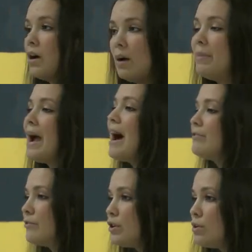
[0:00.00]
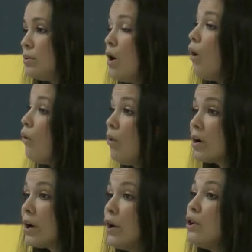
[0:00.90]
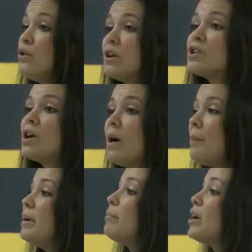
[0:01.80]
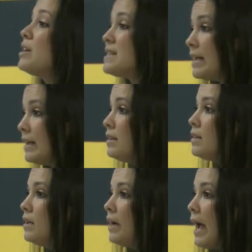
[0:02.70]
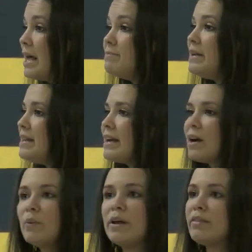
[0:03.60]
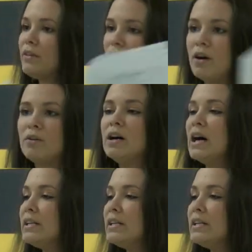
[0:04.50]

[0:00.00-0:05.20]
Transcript: on behalf of you. Or you can show up in person and be there with, you know,